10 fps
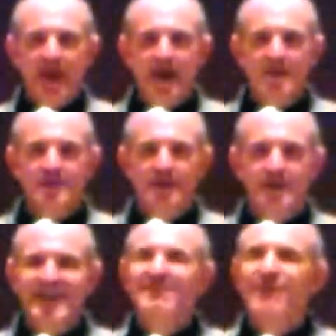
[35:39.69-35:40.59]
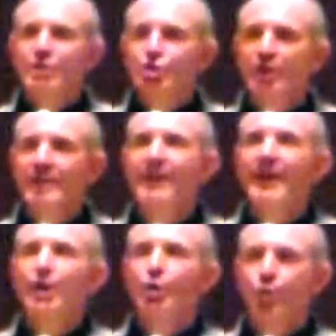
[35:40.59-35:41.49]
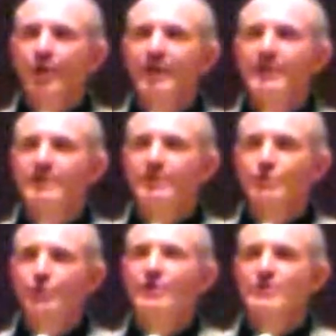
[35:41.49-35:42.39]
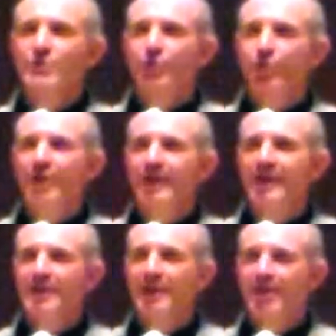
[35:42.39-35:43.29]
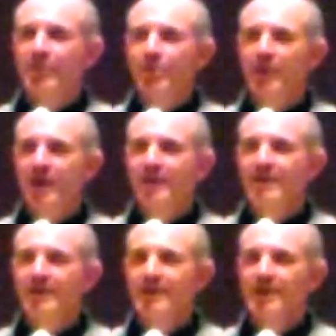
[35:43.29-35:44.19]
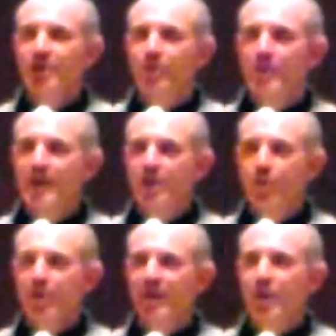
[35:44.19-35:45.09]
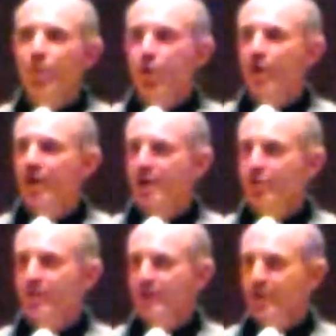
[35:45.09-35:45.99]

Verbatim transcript: And uh, eventually they agreed to disagree and let everybody remain where they were under the